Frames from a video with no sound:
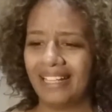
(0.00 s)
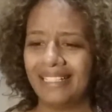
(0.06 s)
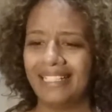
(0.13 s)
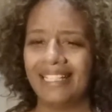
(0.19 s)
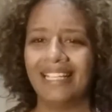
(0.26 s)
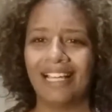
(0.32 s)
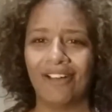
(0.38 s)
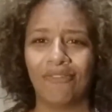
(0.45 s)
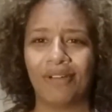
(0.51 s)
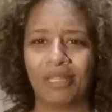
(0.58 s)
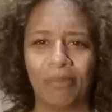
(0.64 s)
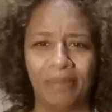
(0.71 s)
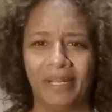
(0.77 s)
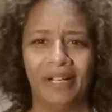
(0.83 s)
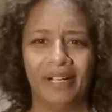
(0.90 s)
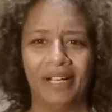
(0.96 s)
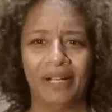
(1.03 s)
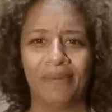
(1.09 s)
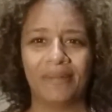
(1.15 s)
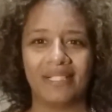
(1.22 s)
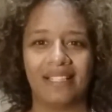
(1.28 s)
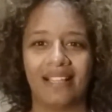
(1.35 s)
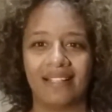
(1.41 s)
idea of what the period
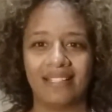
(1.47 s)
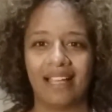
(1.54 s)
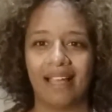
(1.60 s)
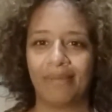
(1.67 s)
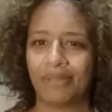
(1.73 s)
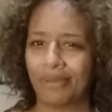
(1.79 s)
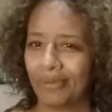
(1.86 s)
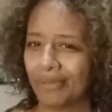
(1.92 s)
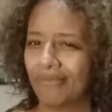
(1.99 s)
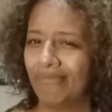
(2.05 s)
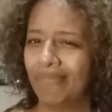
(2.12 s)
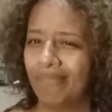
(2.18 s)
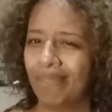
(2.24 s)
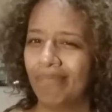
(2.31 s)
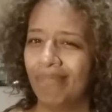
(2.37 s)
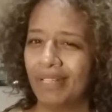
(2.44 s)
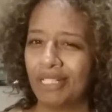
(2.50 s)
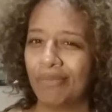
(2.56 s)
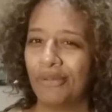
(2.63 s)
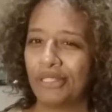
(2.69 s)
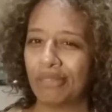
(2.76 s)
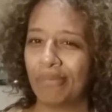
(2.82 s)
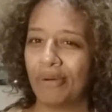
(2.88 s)
was at that time, so they were much
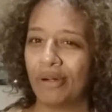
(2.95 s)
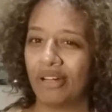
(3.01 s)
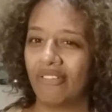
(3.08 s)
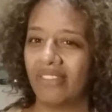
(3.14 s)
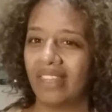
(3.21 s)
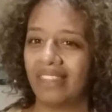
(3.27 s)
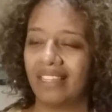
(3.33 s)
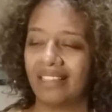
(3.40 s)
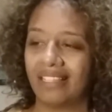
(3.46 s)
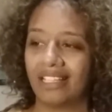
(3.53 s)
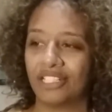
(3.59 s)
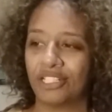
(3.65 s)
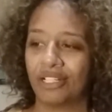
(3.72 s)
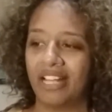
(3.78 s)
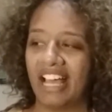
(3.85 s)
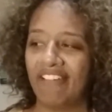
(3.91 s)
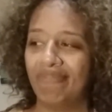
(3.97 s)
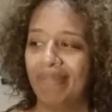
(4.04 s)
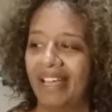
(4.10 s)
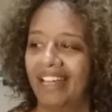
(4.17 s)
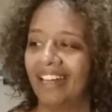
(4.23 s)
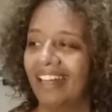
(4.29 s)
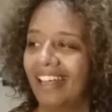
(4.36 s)
more supportive than I think they should have
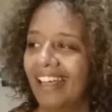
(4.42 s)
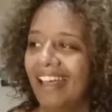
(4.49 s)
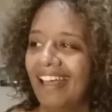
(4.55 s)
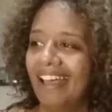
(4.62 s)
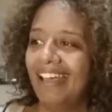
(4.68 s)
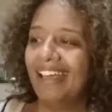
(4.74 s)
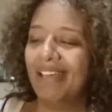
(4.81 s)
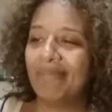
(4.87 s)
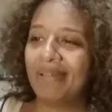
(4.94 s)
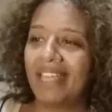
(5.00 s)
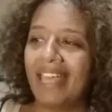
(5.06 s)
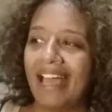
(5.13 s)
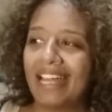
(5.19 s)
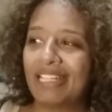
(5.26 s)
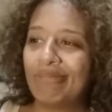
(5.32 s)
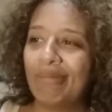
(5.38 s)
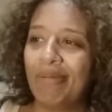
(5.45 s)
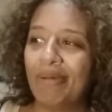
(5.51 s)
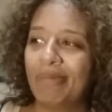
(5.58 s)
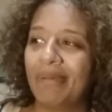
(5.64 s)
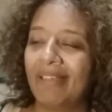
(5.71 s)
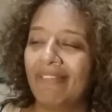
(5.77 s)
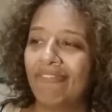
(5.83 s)
been. But yeah, I just
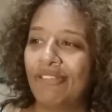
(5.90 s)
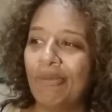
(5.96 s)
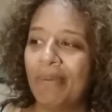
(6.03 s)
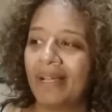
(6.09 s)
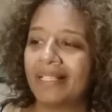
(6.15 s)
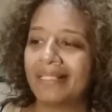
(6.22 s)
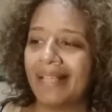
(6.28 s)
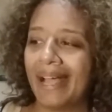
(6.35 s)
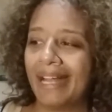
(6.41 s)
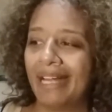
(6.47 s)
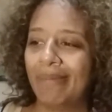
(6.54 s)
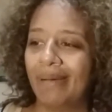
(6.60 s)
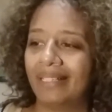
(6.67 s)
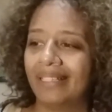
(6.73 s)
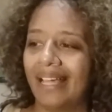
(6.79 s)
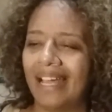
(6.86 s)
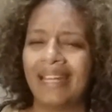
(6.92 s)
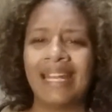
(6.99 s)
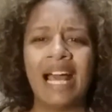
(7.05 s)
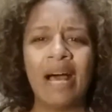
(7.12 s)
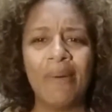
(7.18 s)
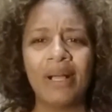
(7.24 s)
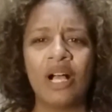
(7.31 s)
remember being super excited about that.
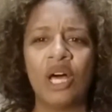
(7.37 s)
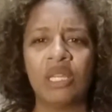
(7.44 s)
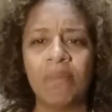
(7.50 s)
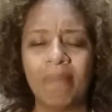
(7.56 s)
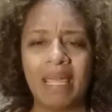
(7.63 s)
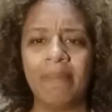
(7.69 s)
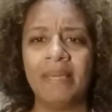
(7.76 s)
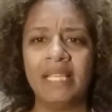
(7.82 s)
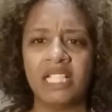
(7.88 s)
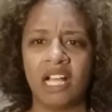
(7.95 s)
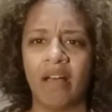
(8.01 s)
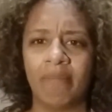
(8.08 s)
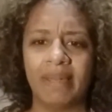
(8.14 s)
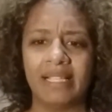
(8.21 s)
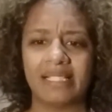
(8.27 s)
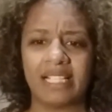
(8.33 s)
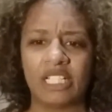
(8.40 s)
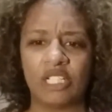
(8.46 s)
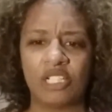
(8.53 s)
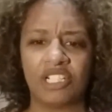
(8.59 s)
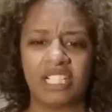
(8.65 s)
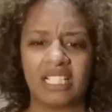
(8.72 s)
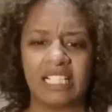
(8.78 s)
Now I call them baby zombies, because
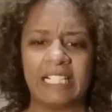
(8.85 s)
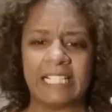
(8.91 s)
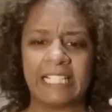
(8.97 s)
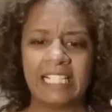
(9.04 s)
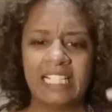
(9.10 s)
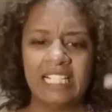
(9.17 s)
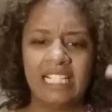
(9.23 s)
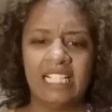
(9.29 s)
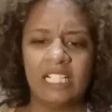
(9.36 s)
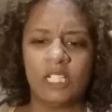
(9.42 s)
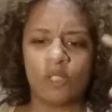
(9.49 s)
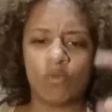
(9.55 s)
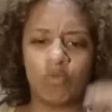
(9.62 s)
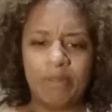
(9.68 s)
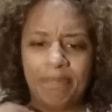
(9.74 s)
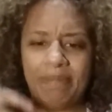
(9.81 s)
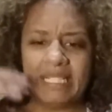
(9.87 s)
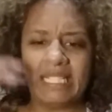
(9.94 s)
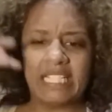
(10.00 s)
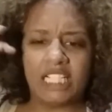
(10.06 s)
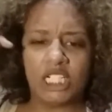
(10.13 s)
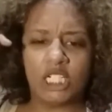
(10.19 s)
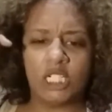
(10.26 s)
they're just, like,
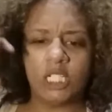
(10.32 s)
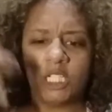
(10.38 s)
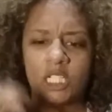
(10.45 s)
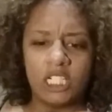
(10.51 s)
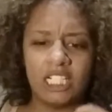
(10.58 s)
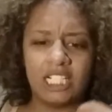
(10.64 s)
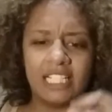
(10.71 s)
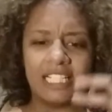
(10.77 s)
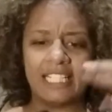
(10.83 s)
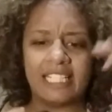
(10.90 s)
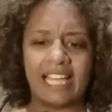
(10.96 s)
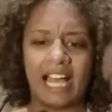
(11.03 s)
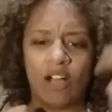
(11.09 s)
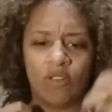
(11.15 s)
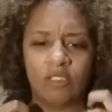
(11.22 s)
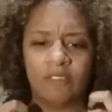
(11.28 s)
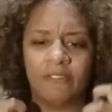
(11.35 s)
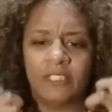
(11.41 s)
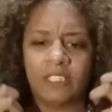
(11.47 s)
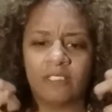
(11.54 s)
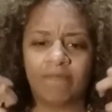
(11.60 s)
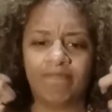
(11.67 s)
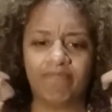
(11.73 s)
whipping and clawing out of
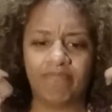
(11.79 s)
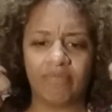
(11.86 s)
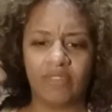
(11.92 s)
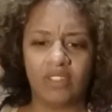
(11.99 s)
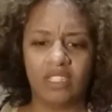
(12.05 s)
your